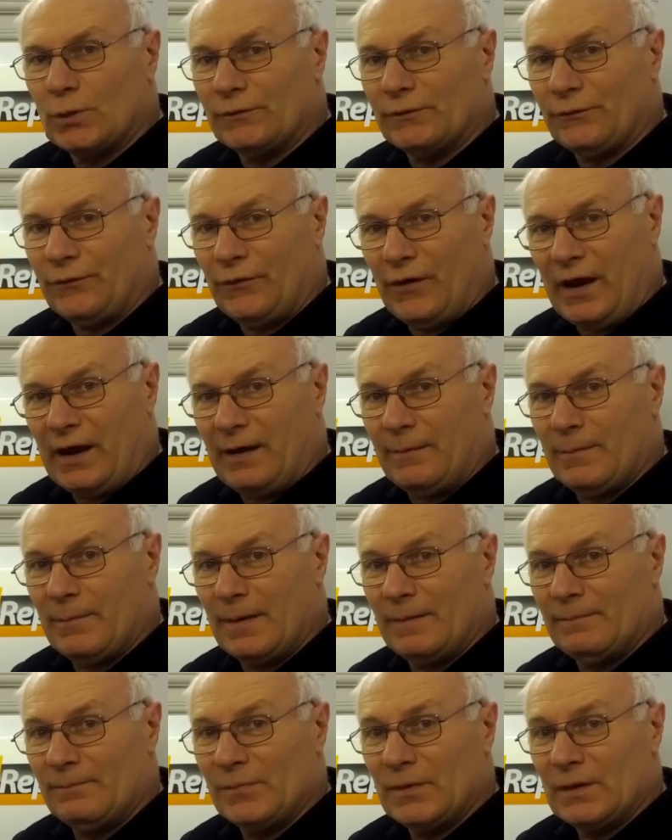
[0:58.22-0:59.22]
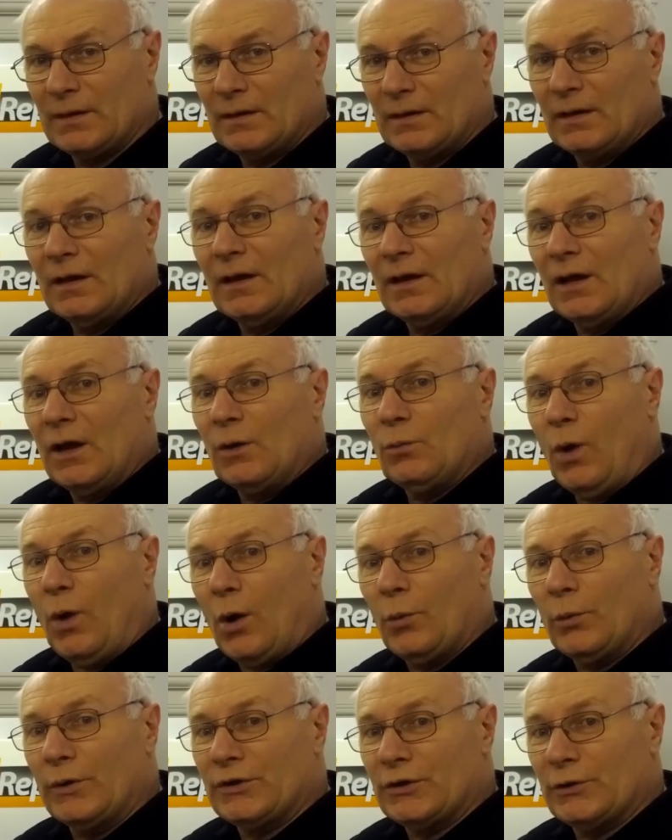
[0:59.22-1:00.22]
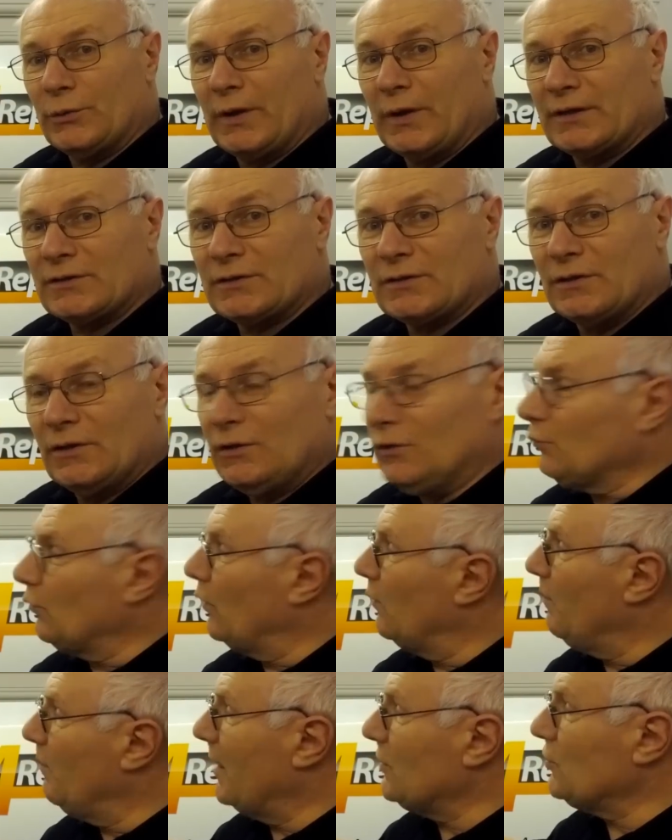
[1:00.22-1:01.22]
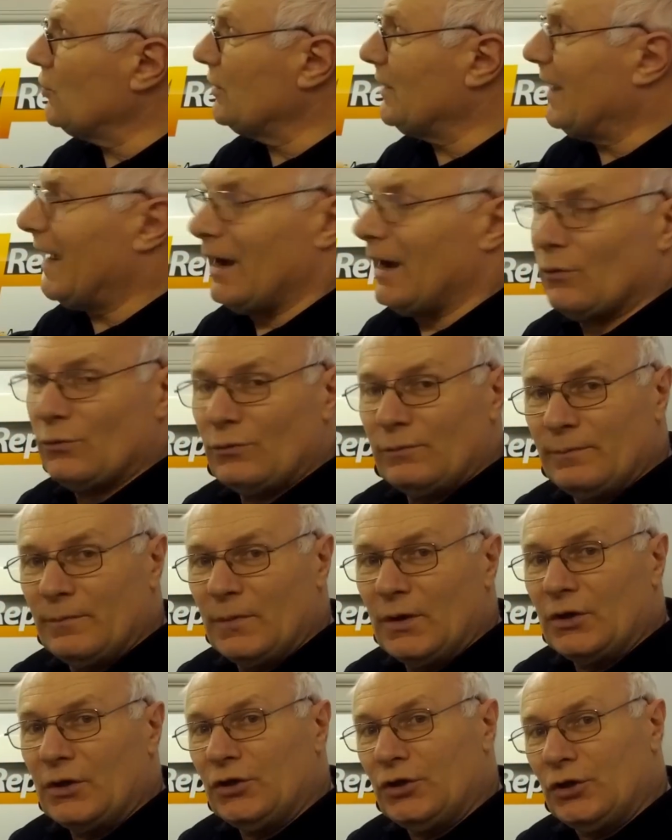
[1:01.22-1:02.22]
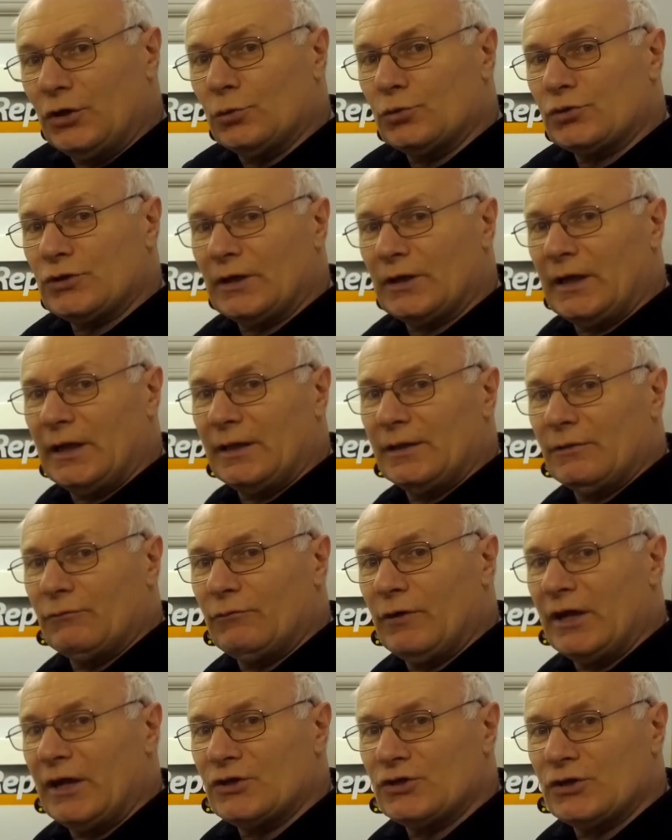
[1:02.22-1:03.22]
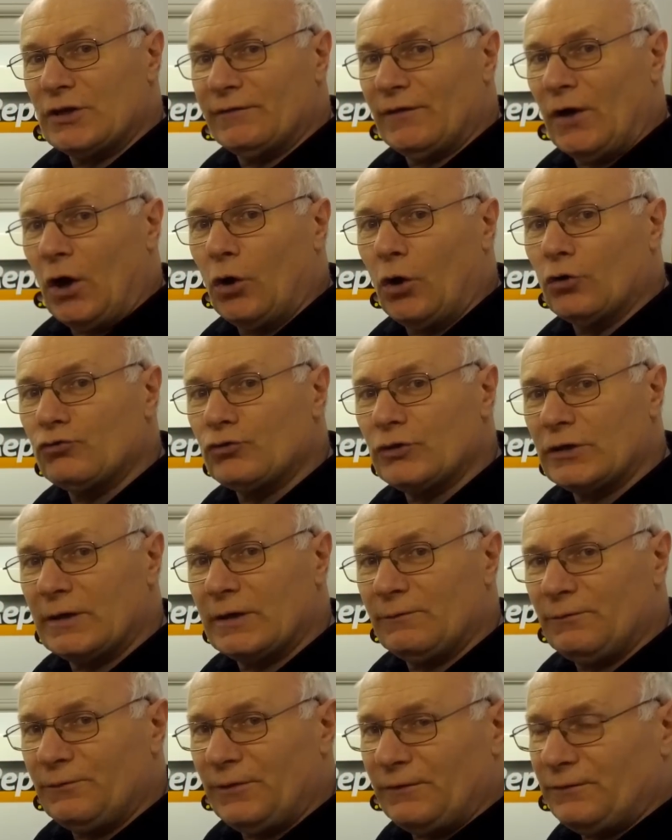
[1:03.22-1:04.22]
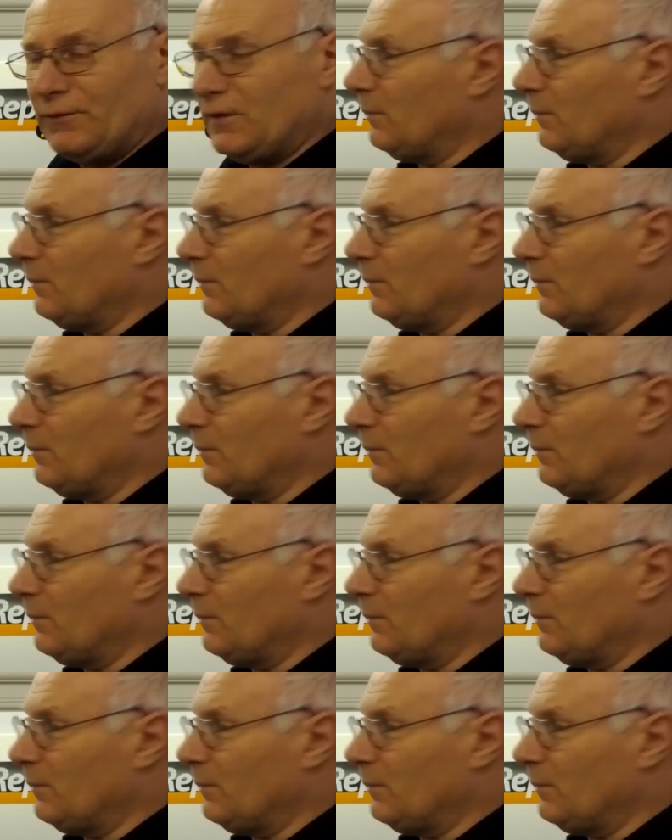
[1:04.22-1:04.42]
frame. And what we do is we measure down, usually in the region of 150